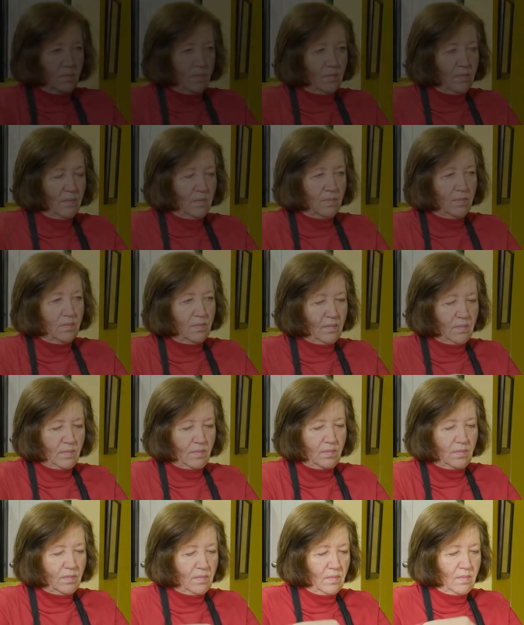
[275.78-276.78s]

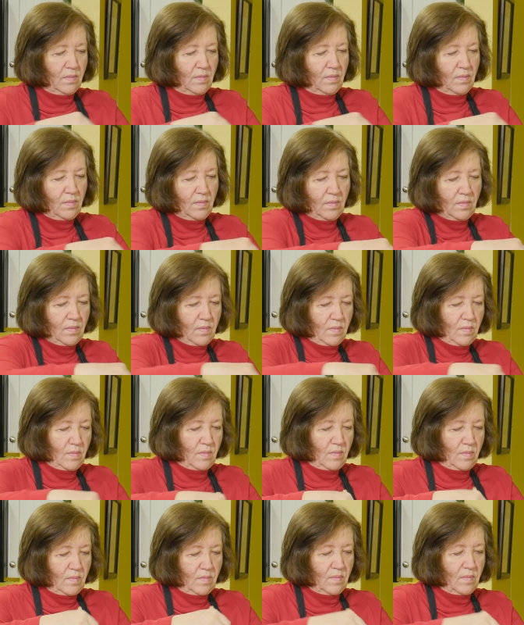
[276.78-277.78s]

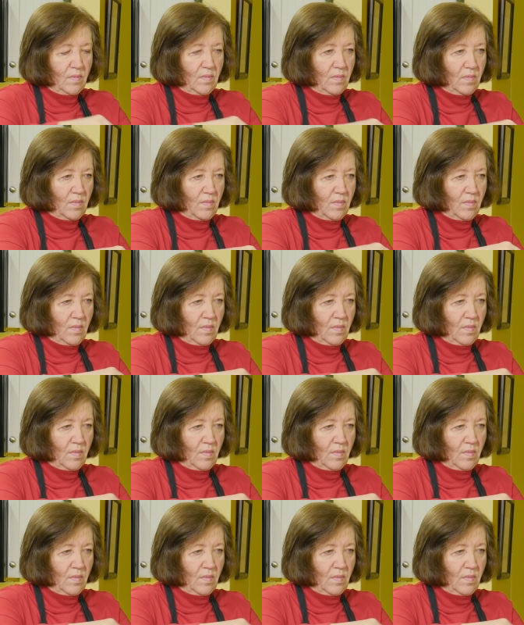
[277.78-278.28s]
Nobody speaks.